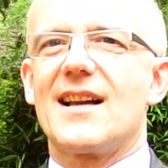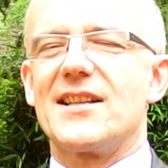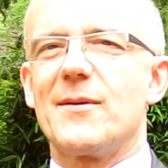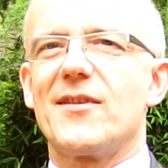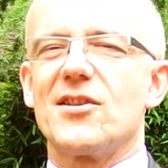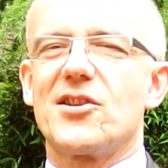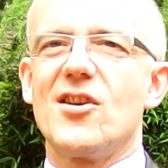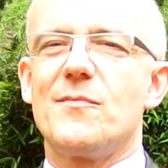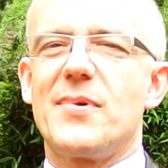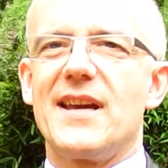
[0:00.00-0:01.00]
Okay, so we've got
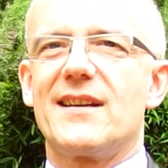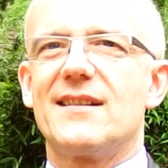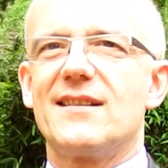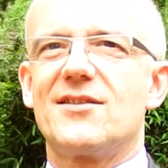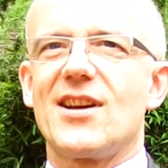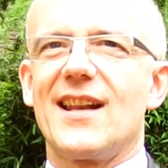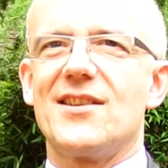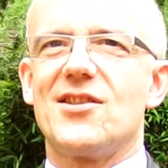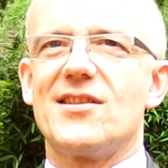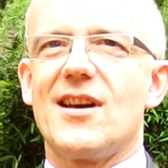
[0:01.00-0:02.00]
two big
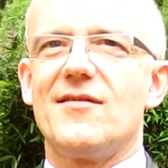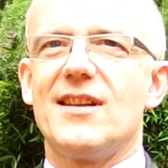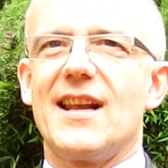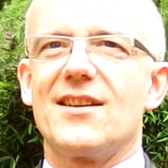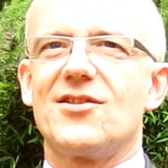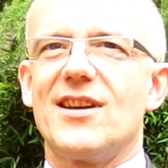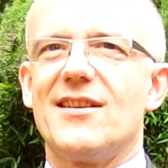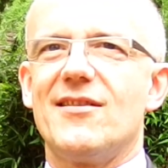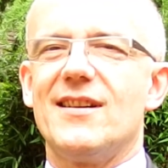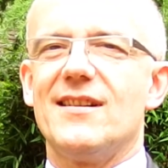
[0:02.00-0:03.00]
challenges over the next
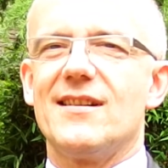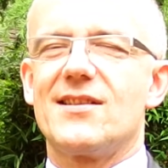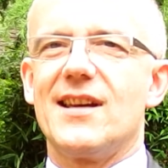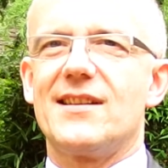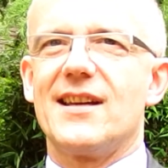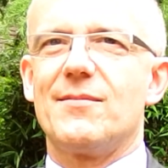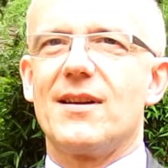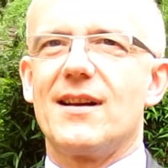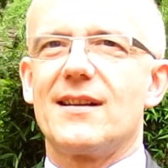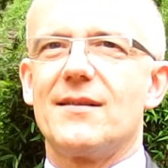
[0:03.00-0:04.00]
year in CT
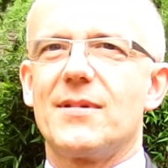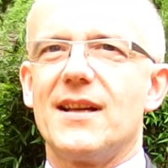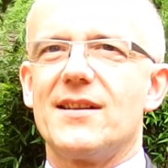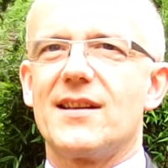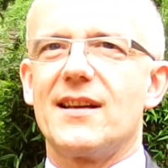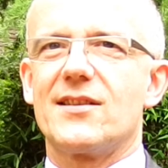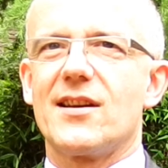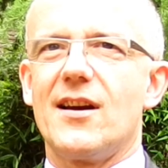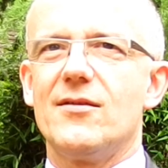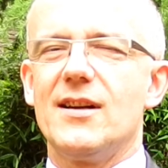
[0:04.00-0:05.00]
policing.
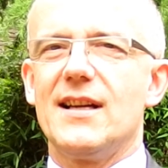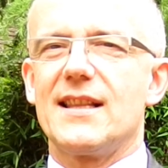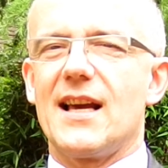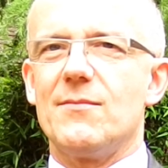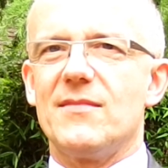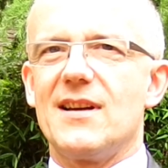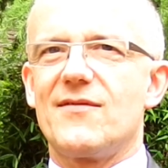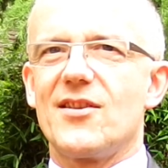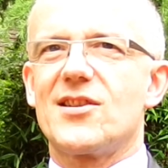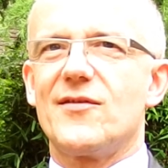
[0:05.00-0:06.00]
So,
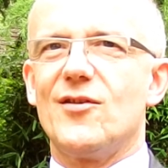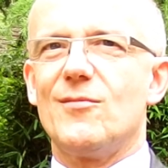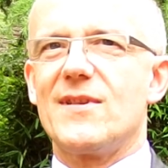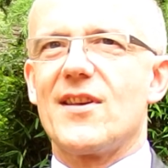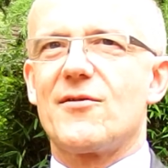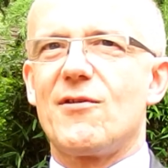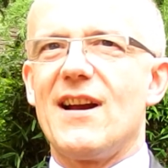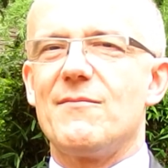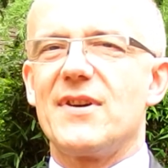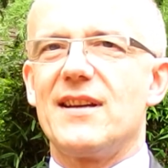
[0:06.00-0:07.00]
first of all, with the
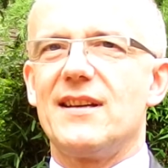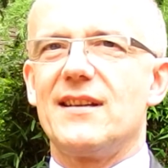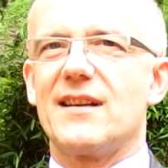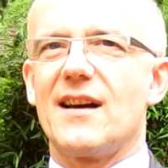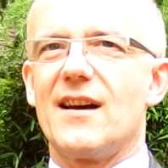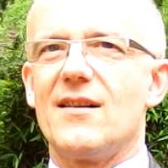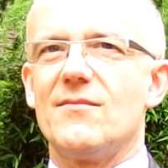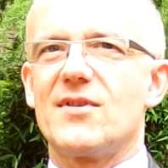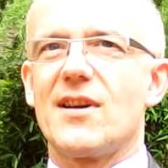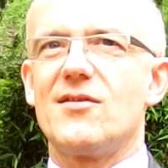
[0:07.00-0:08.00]
threat being
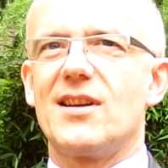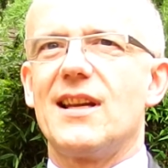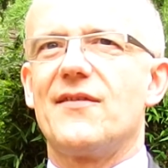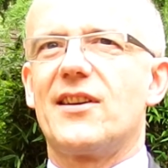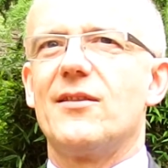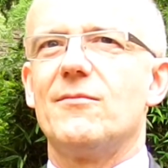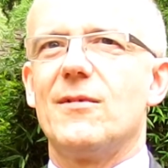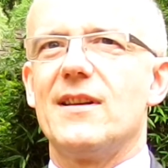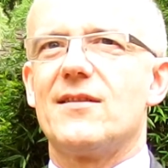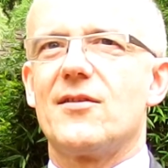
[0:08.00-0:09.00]
so
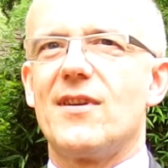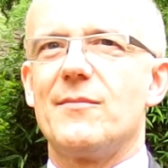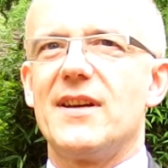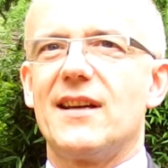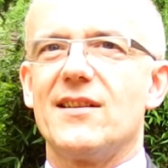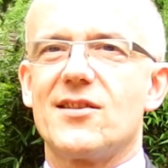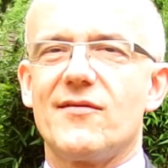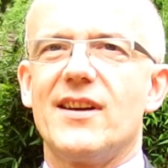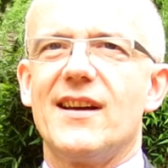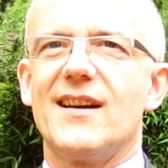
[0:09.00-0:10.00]
significant, with the threat being at
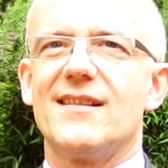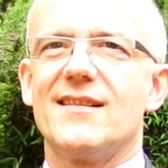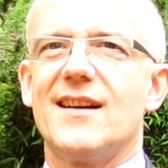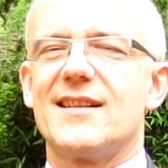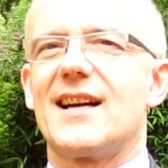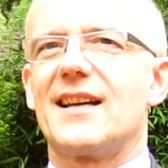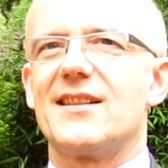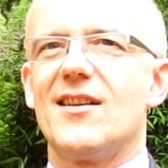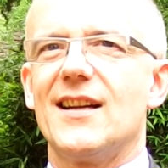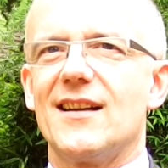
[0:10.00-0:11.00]
severe, the attack
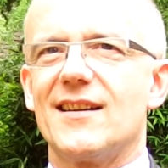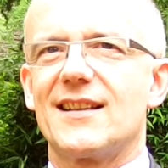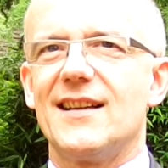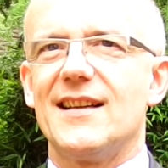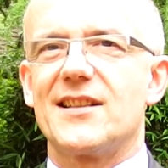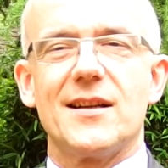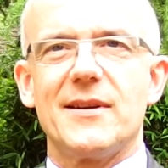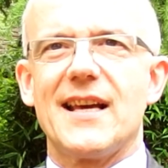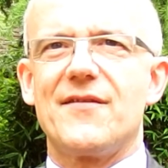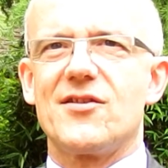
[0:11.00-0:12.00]
is highly likely and it's going
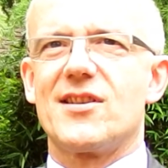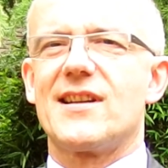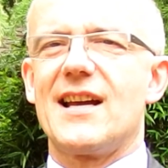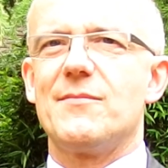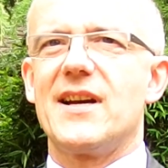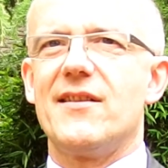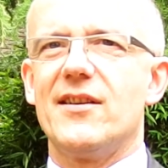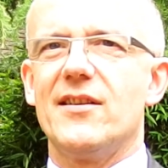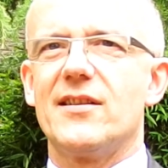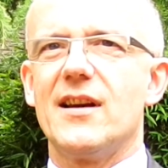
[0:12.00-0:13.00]
to be there for a sustained
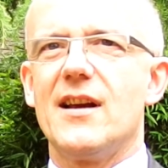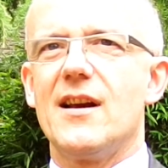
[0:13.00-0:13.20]
period.